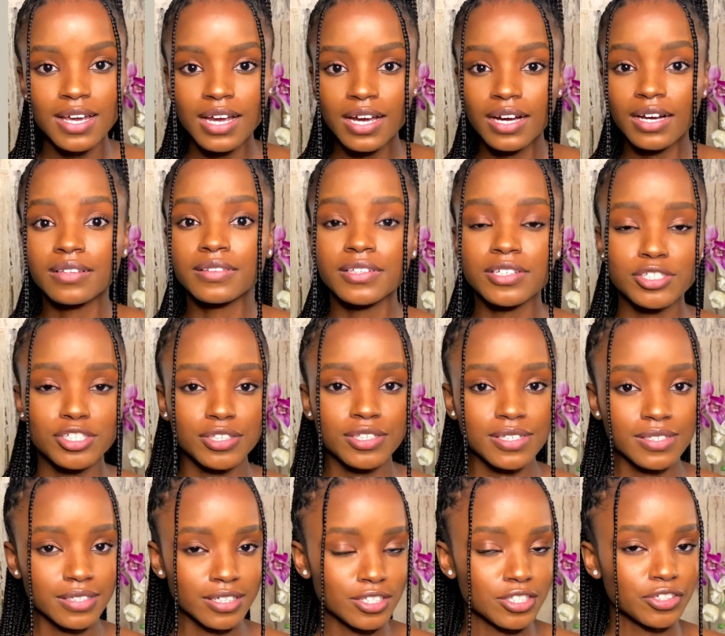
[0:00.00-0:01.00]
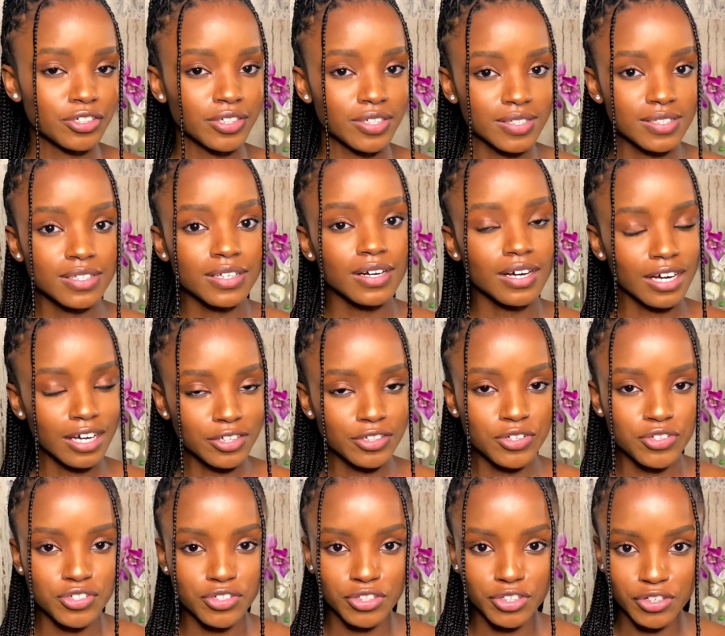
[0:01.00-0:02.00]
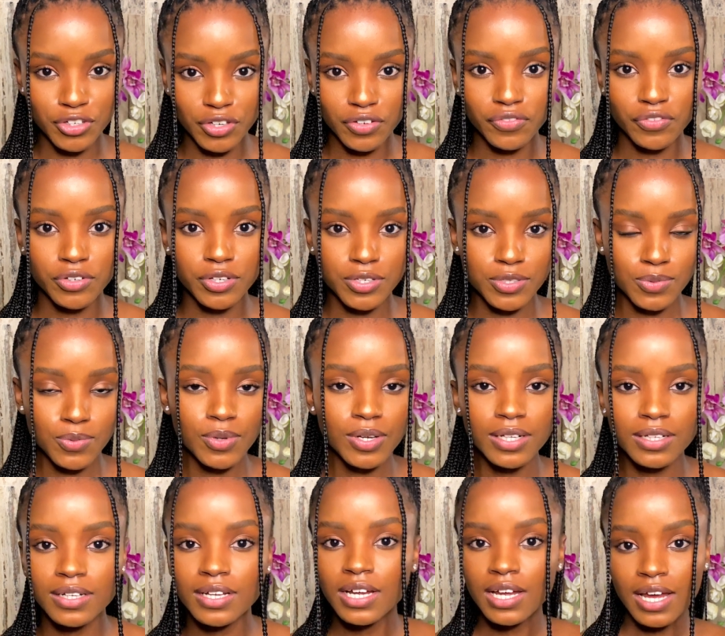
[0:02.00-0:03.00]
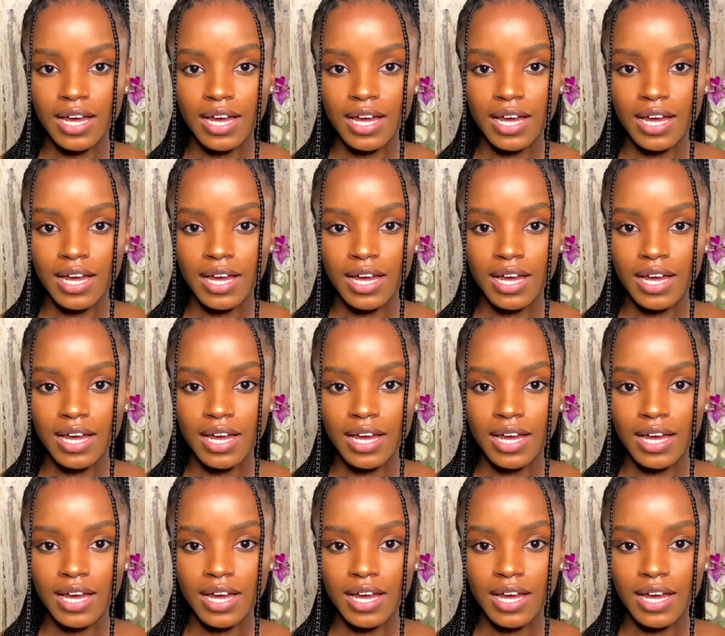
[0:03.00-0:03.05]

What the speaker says: and these are the sunscreens that I usually go for as well.